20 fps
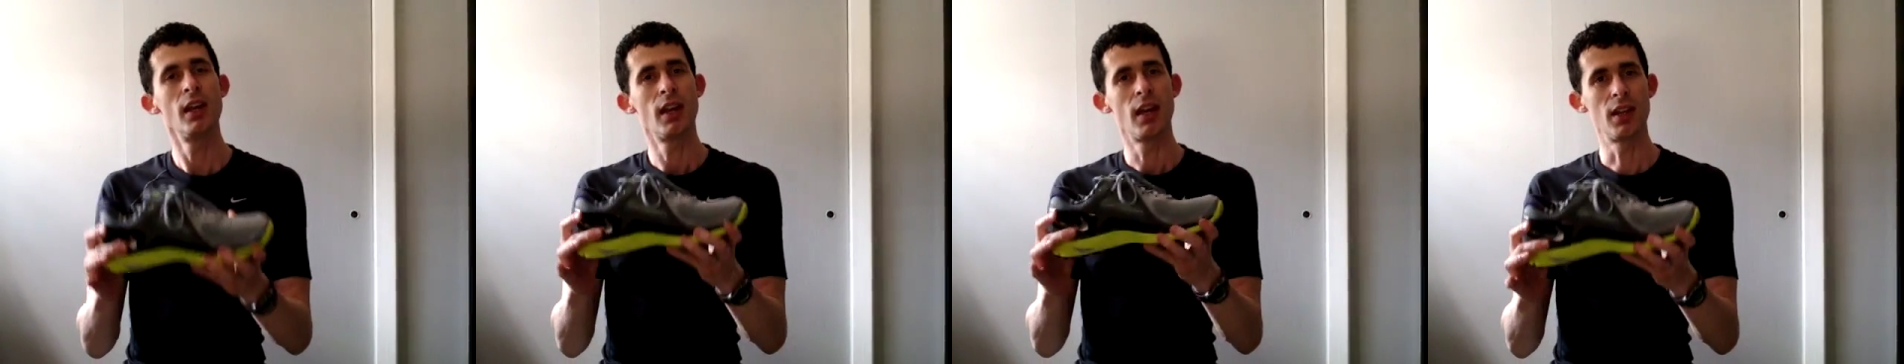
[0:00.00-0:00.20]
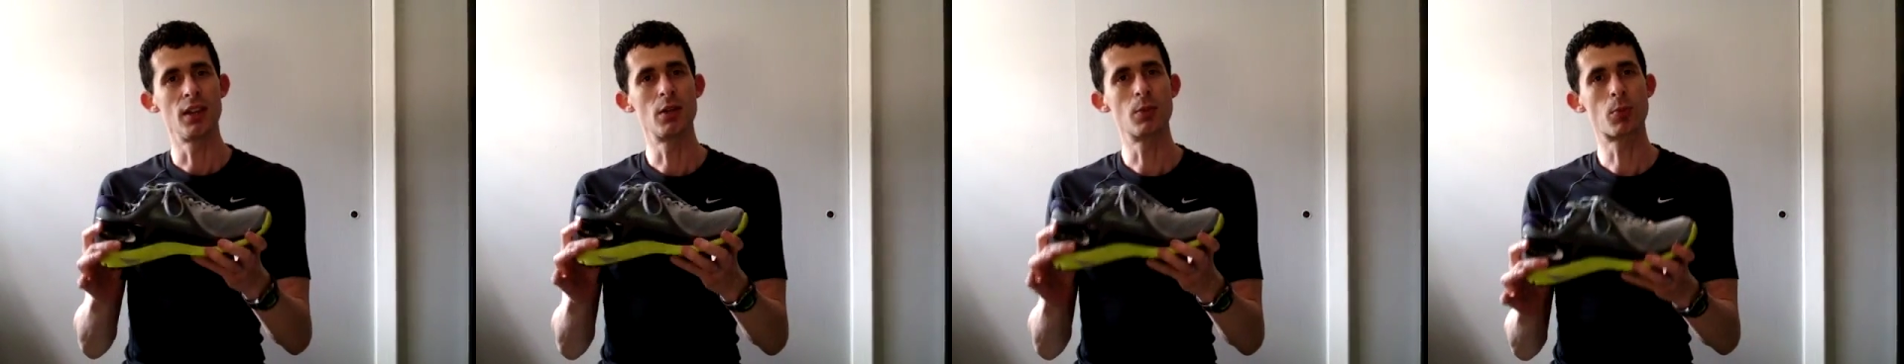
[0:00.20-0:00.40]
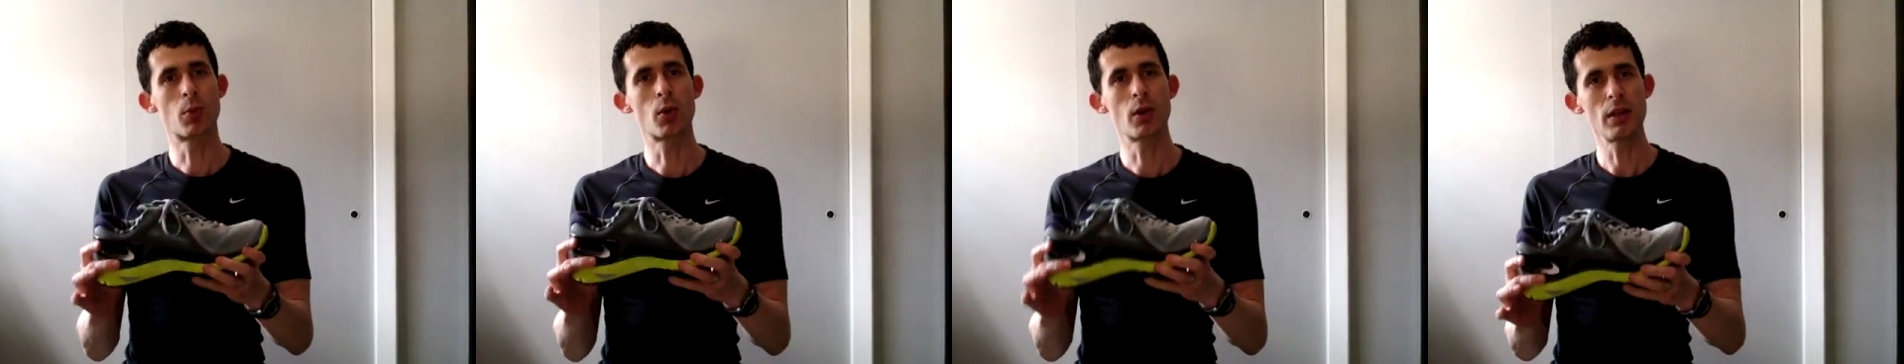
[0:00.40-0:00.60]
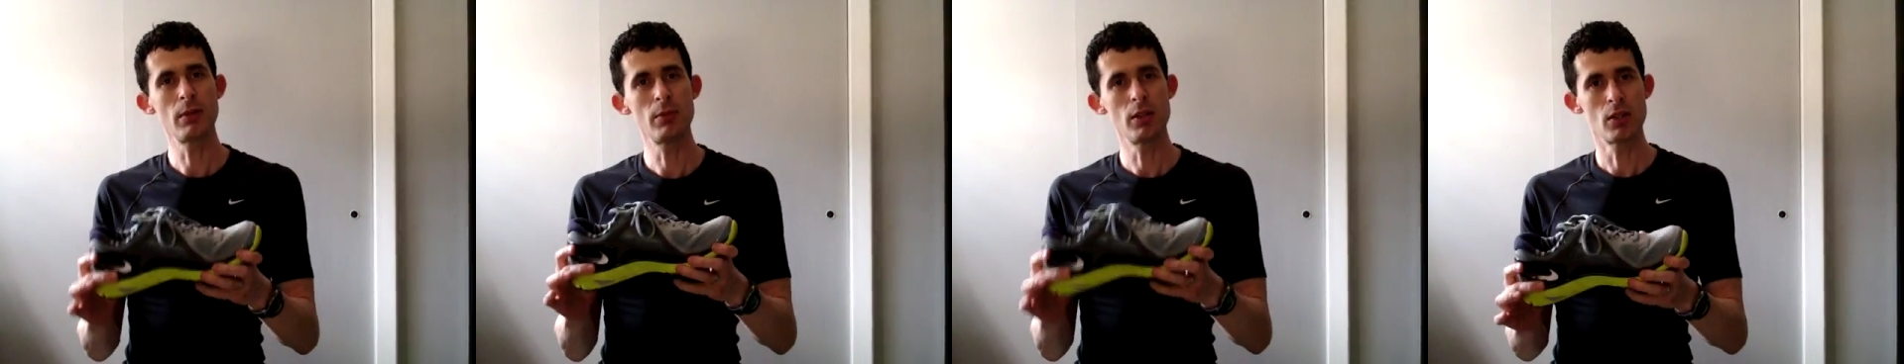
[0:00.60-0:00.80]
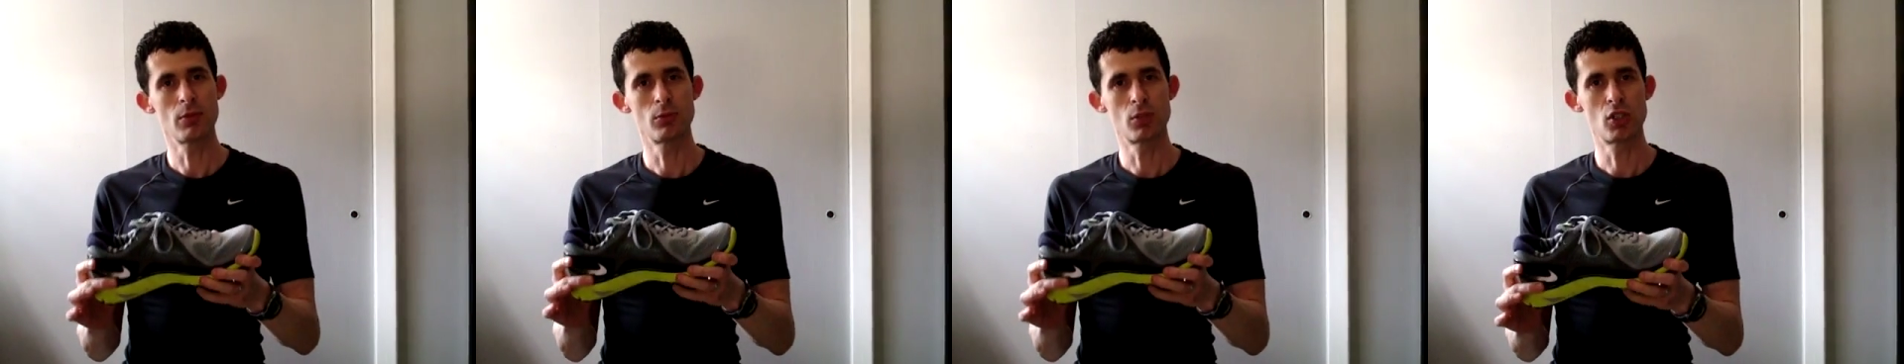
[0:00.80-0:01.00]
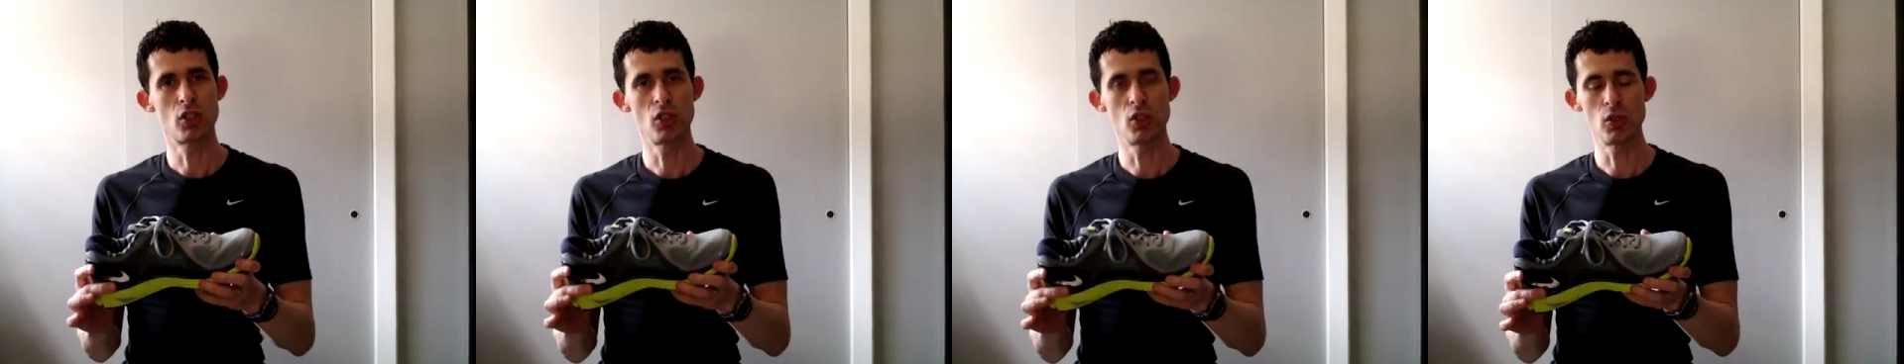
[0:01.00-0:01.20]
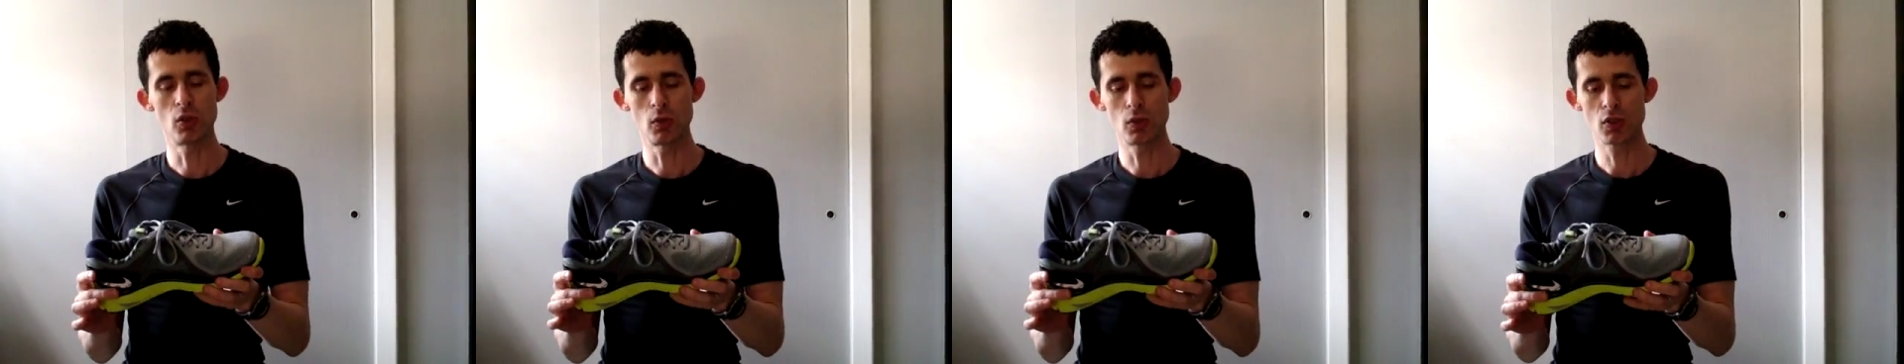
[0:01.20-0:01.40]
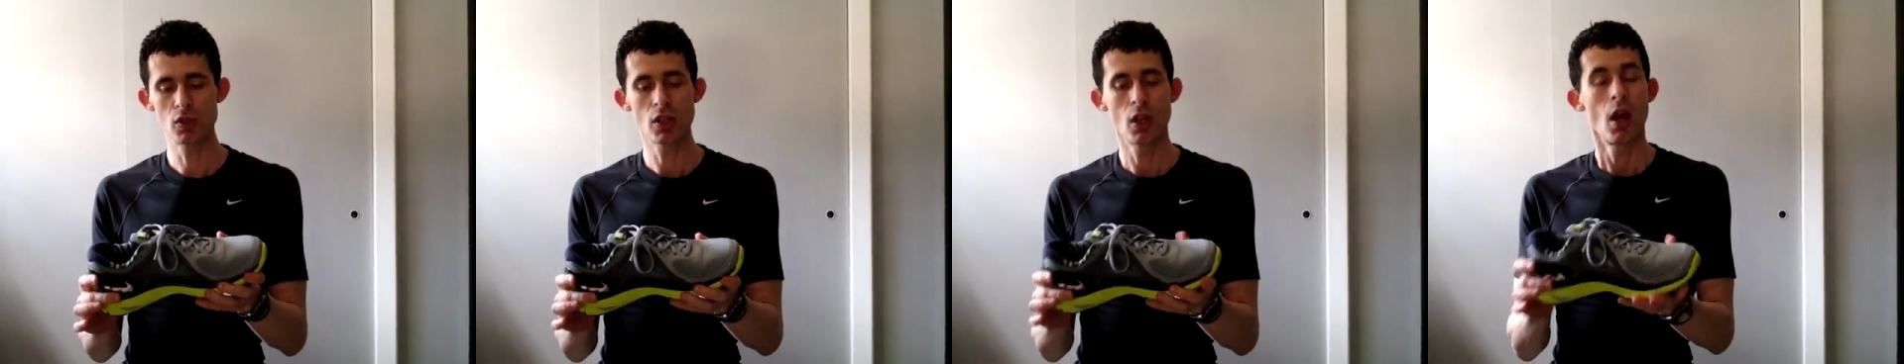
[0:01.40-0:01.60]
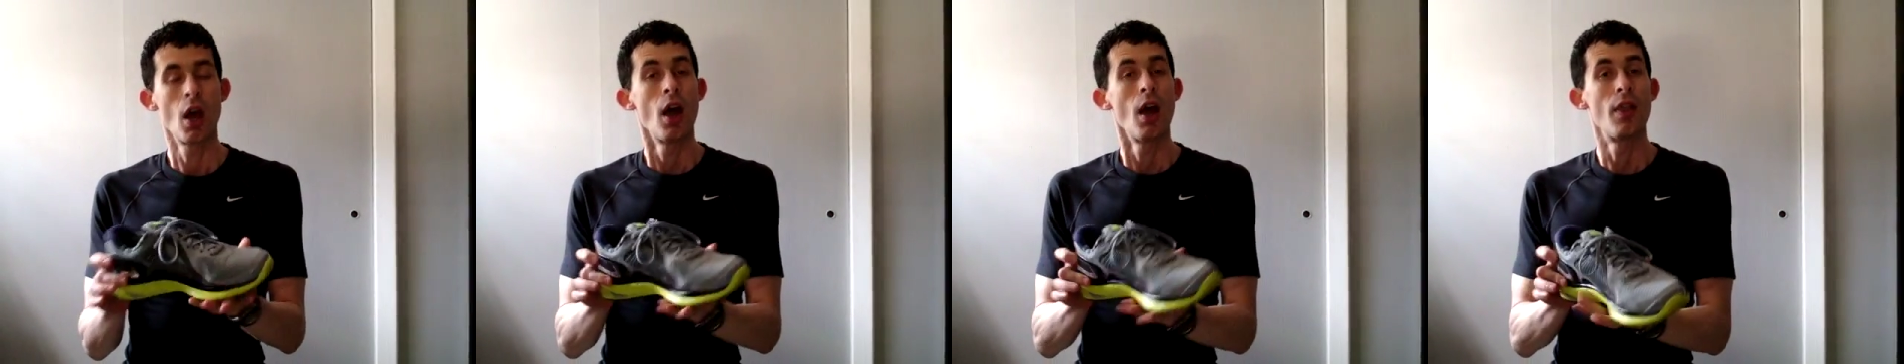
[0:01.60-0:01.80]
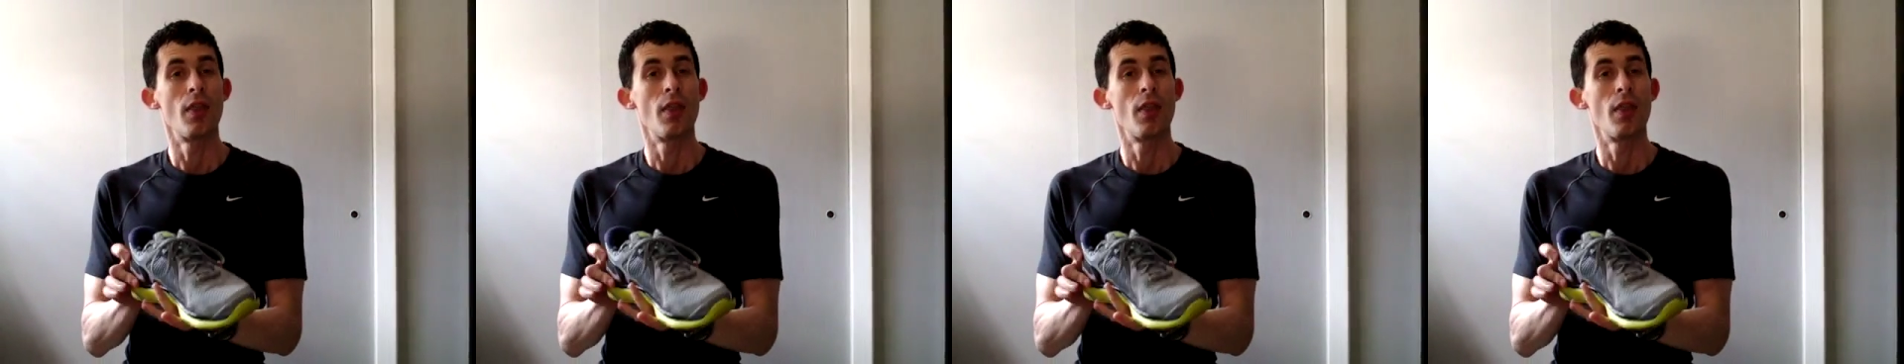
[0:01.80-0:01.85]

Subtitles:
in the premium shoes